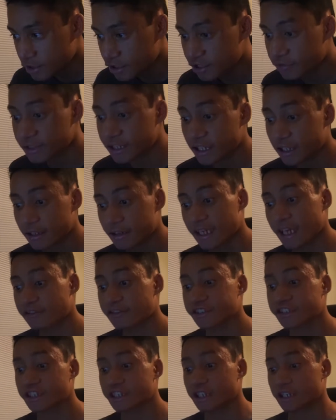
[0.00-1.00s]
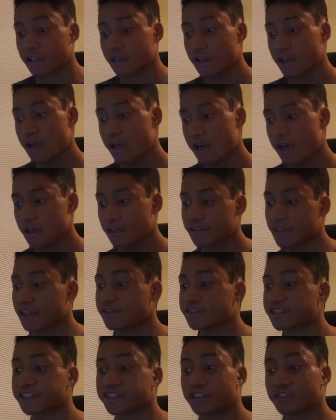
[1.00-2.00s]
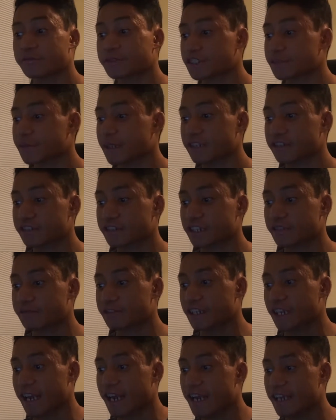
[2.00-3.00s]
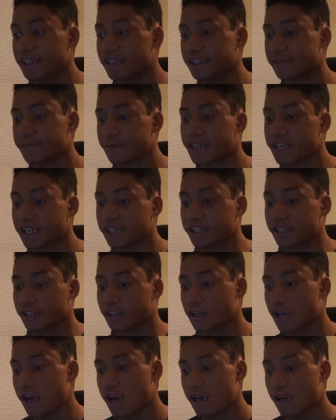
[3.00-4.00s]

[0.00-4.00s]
Sweet, that looks good. That looks so much better than we had in the beginning.